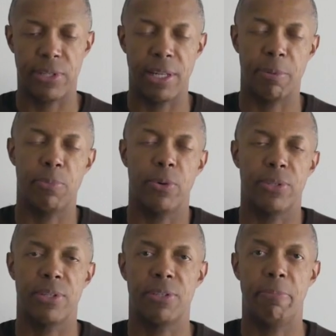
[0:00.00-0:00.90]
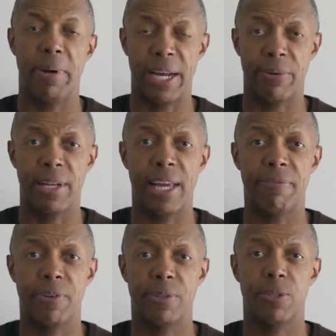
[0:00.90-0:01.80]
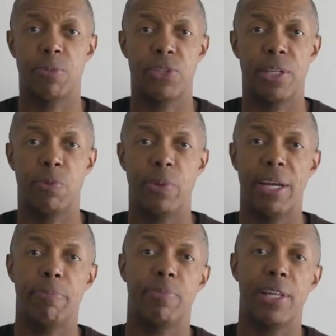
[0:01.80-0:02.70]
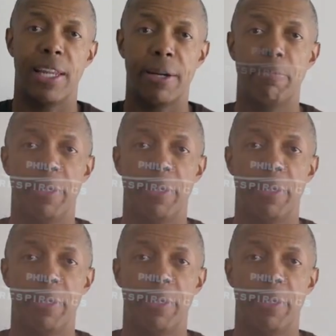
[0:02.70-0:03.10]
selling points is the battery life on this machine. We have a lot of